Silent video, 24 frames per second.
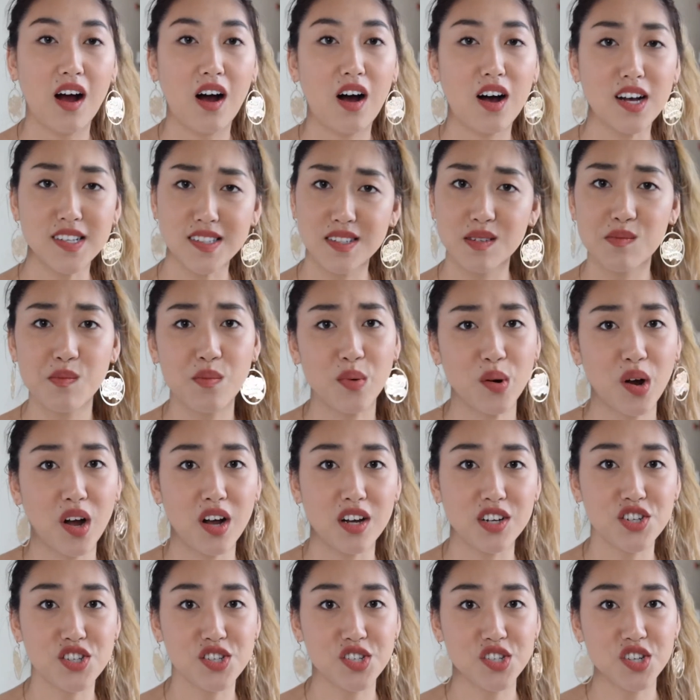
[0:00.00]
awesome
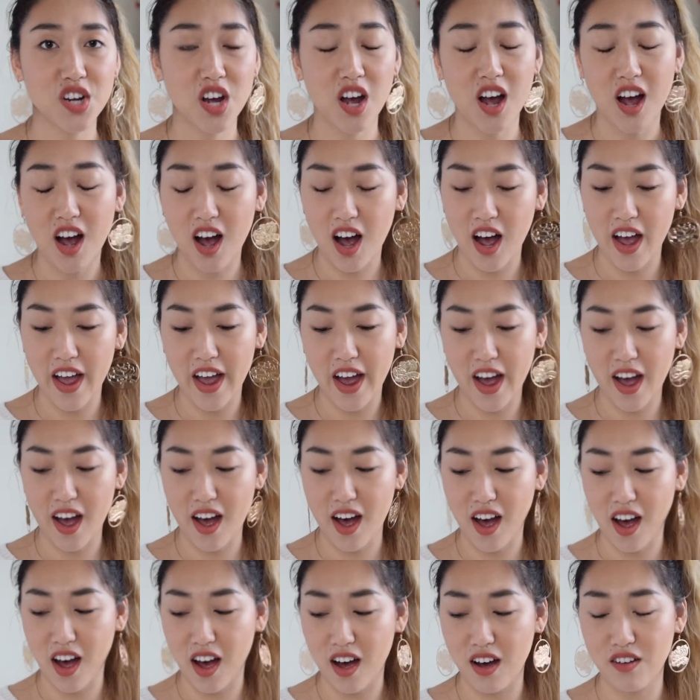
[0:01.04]
brush. I
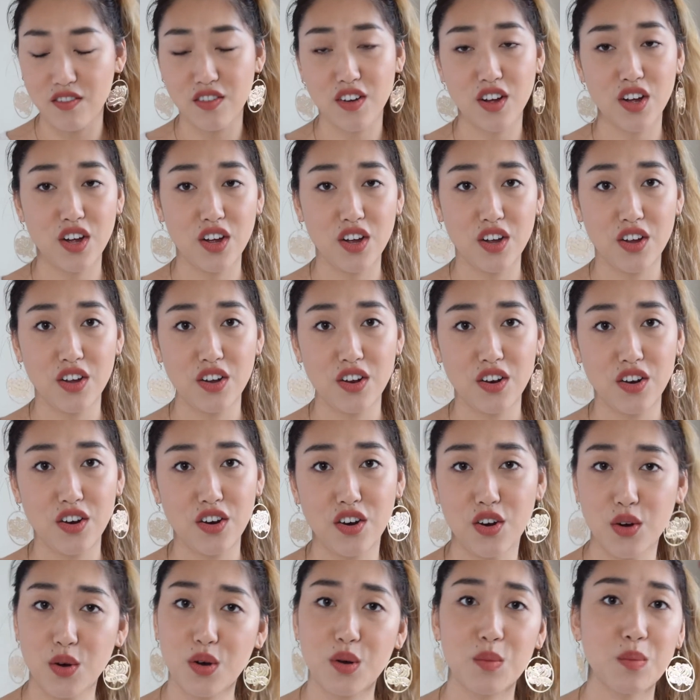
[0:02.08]
have
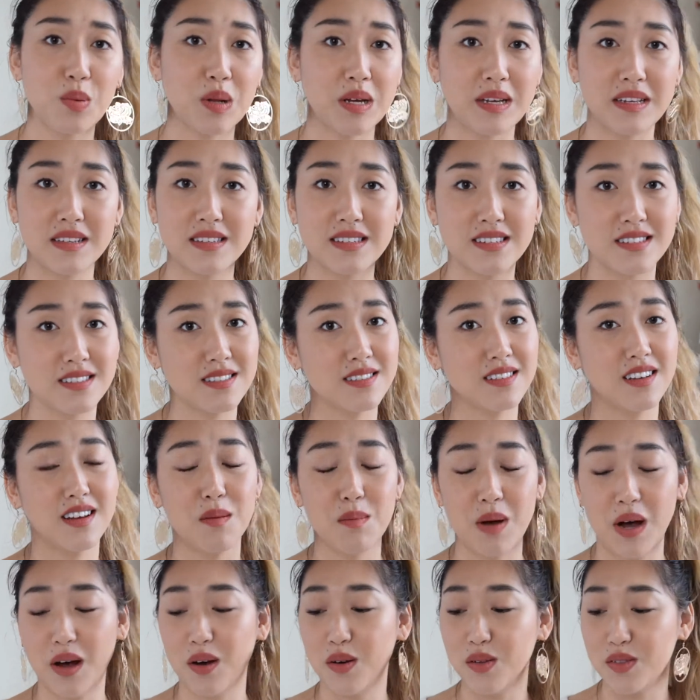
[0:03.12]
no complaints
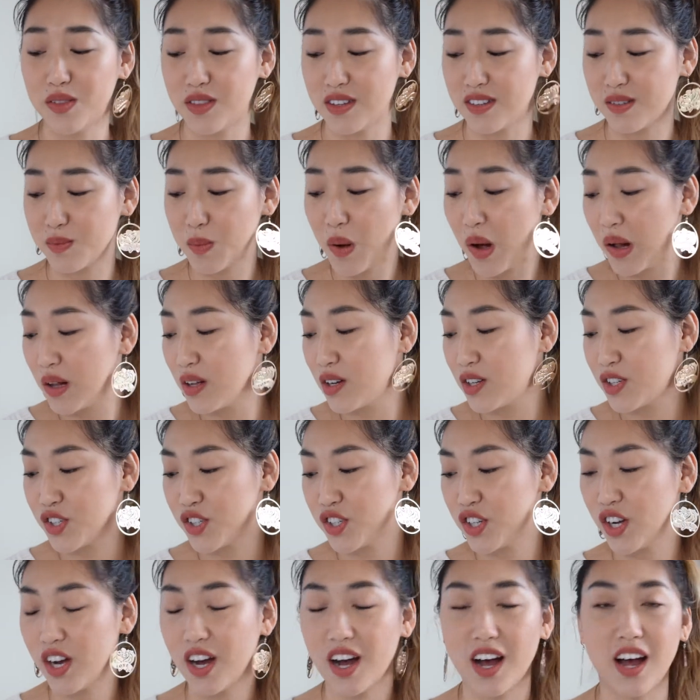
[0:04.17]
about this
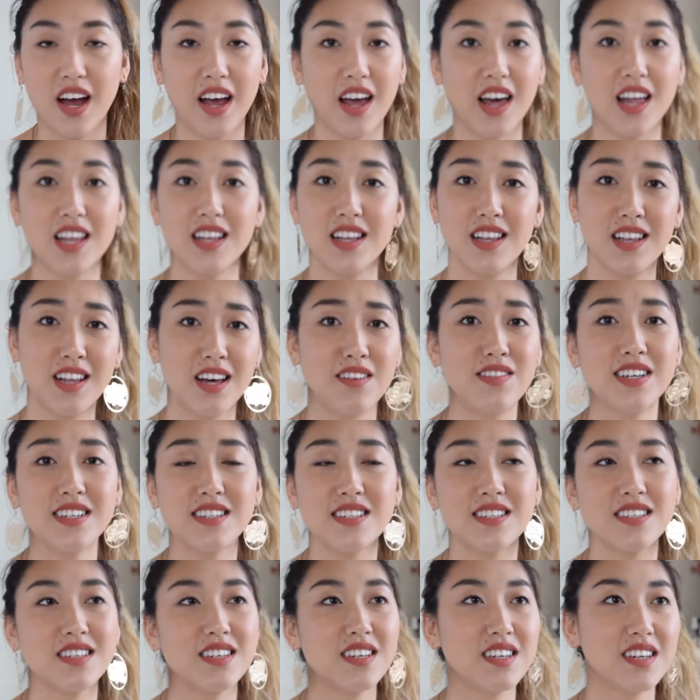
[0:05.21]
polish. I love
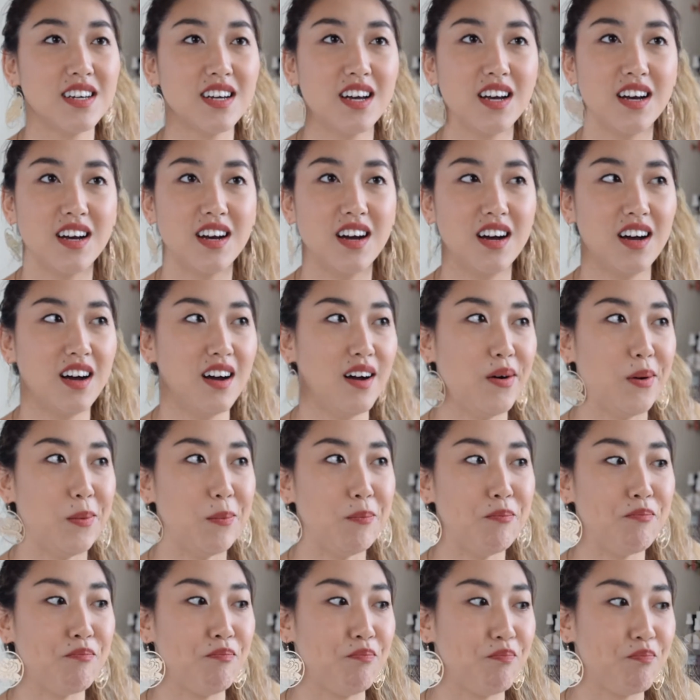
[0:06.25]
it.
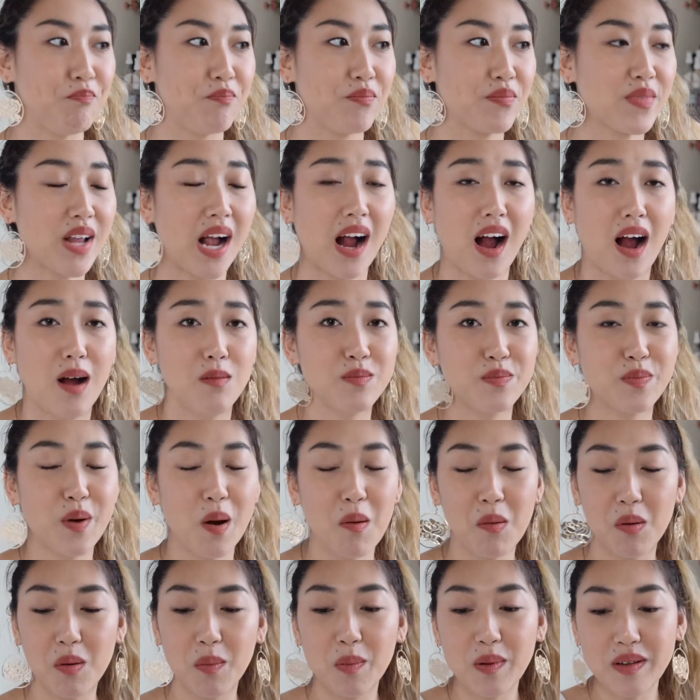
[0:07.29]
Um, I'm
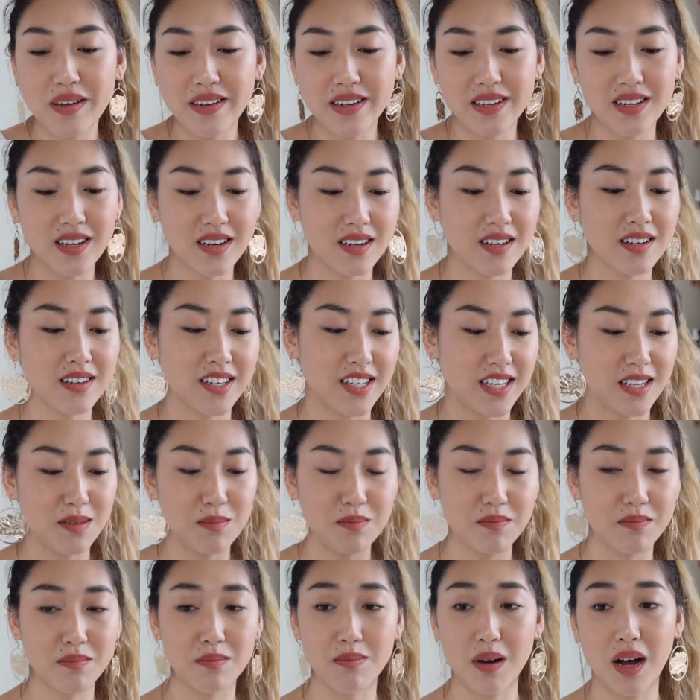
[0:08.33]
probably gonna
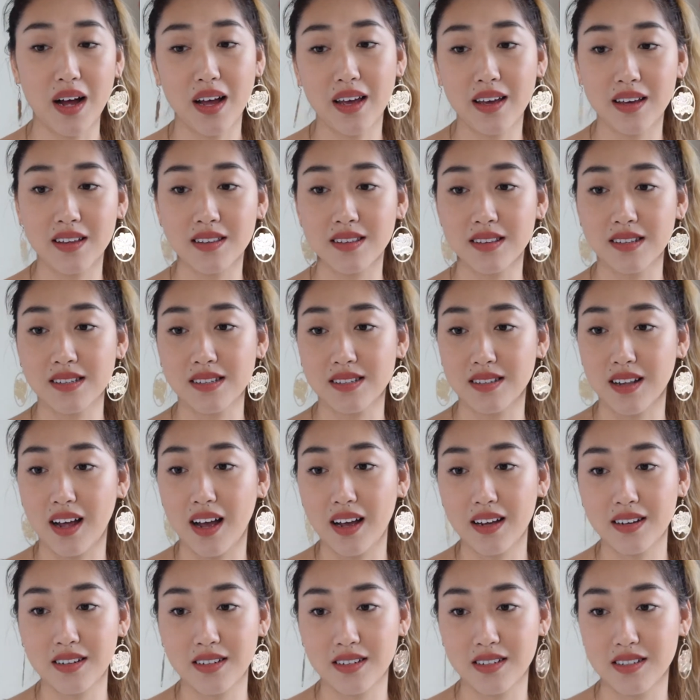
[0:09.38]
keep buying this
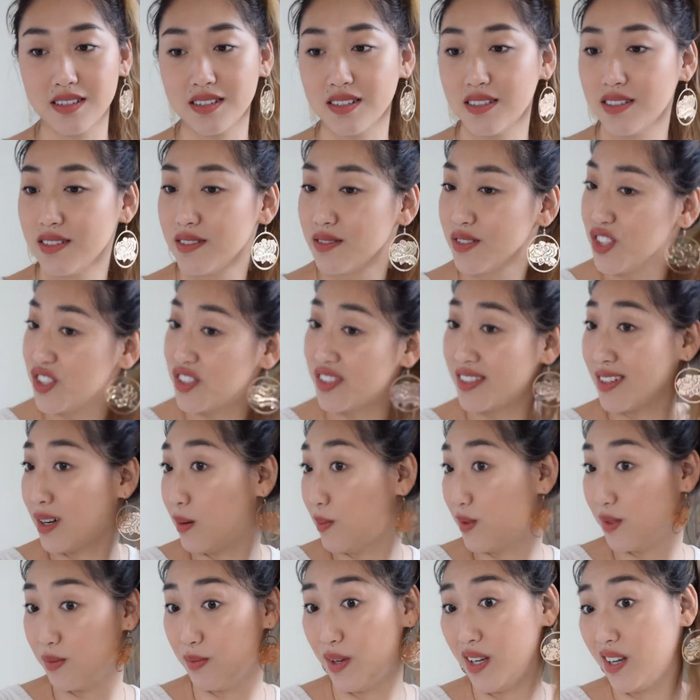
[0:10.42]
line until she
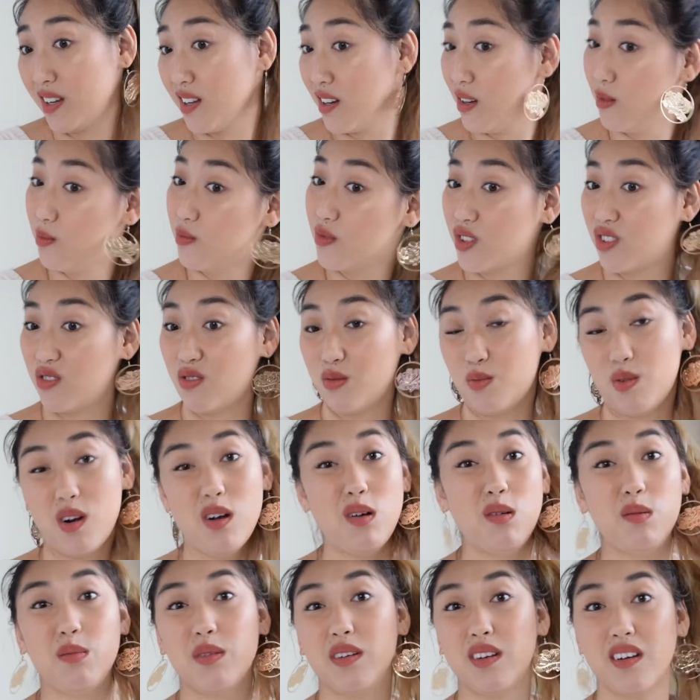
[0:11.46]
stops making them, which will
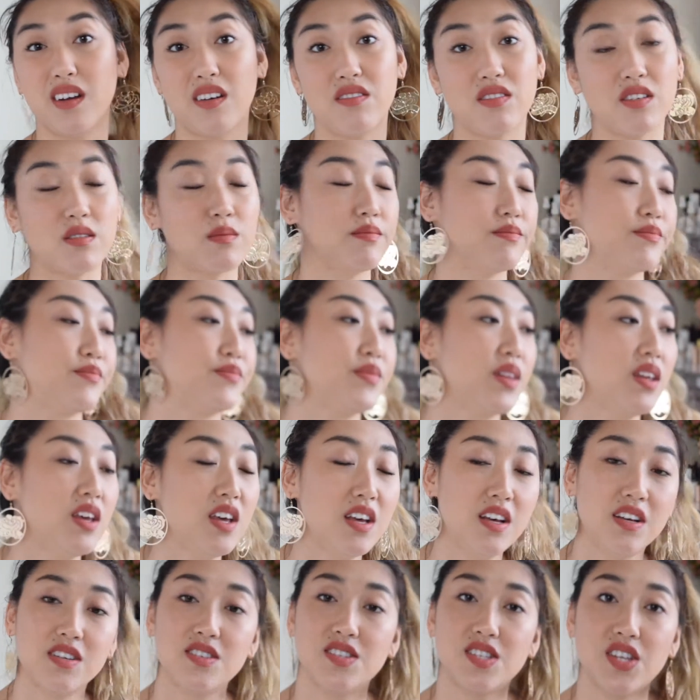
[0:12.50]
probably never.
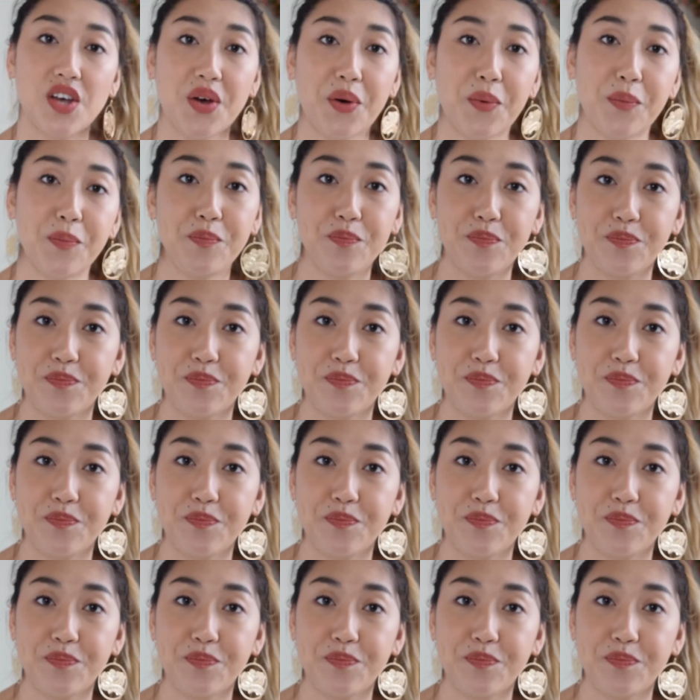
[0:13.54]
So,